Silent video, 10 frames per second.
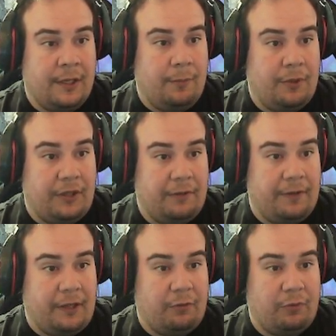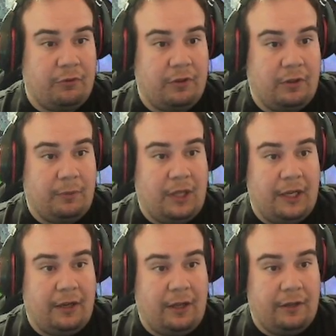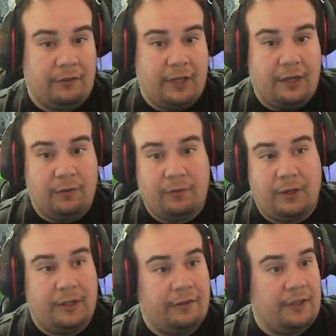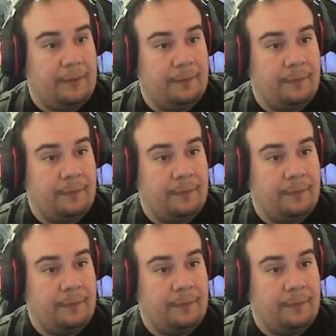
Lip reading: but the effects will still apply on the side over on this side.